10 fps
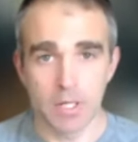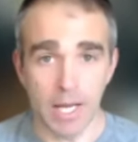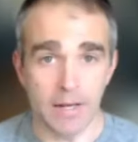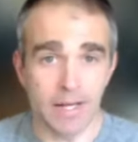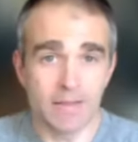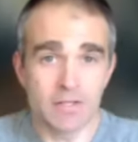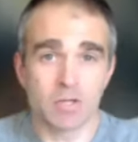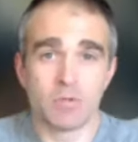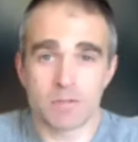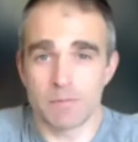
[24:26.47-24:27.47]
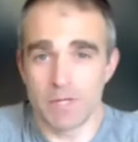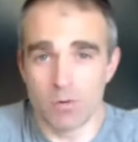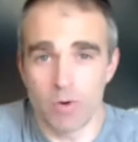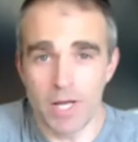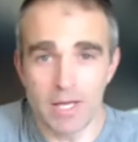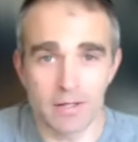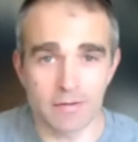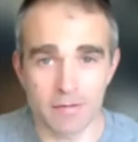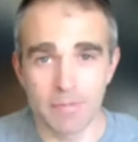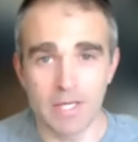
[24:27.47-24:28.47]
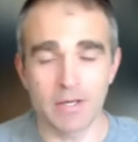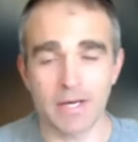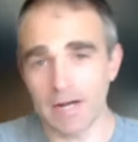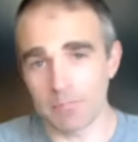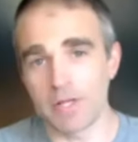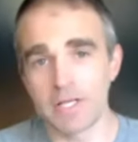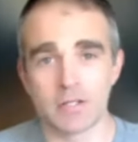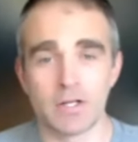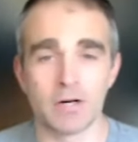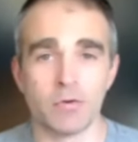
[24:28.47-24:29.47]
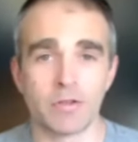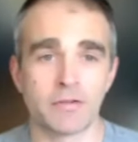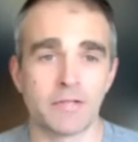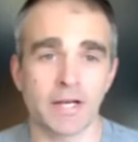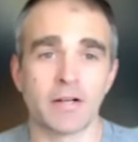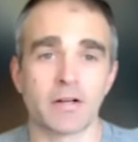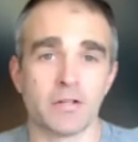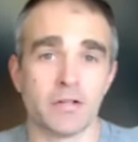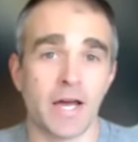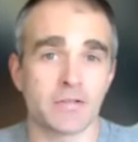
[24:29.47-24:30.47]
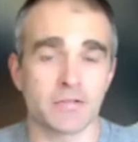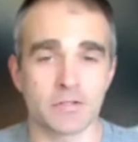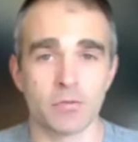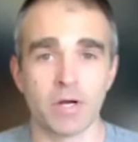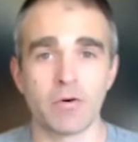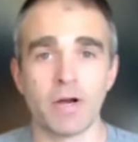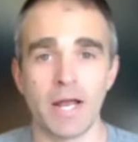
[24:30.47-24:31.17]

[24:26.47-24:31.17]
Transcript: And this almost, in a way, to me, kind of plays along with technical analysis in a way, right?